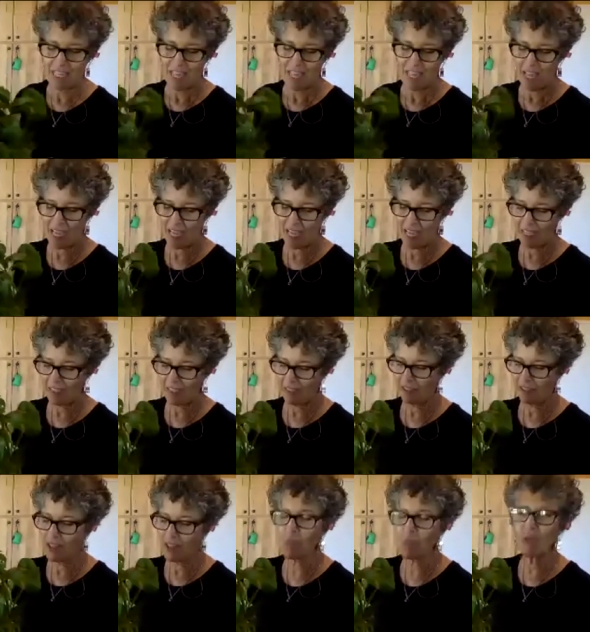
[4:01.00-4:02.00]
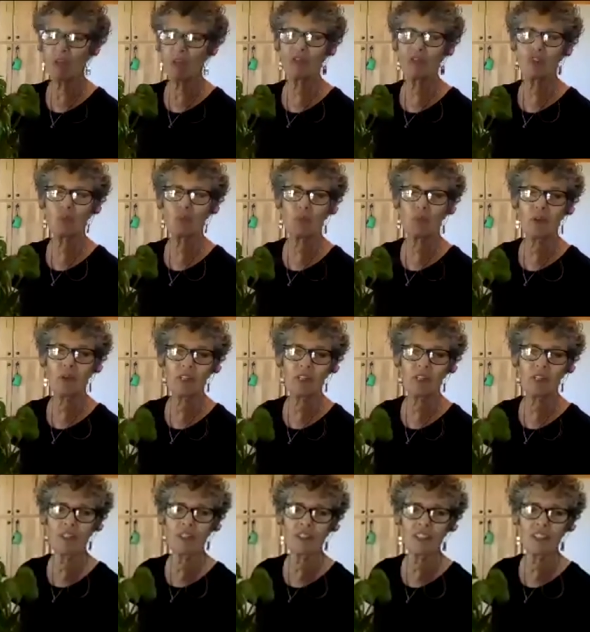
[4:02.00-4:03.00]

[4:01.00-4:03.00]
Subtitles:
and a number of sprigs of